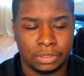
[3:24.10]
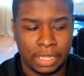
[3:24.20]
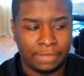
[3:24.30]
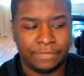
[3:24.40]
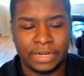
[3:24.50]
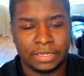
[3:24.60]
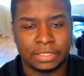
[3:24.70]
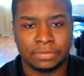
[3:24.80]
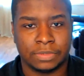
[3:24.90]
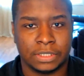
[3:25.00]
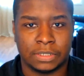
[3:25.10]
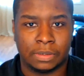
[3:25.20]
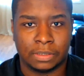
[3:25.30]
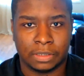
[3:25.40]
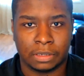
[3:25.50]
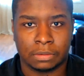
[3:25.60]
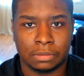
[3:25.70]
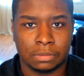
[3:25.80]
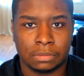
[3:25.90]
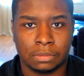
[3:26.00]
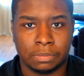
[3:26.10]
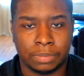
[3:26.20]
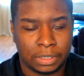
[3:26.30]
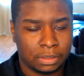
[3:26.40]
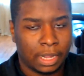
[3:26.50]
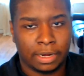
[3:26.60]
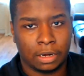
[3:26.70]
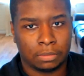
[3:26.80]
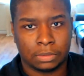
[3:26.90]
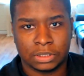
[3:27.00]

NVIDIA doesn't really do anything. I don't know.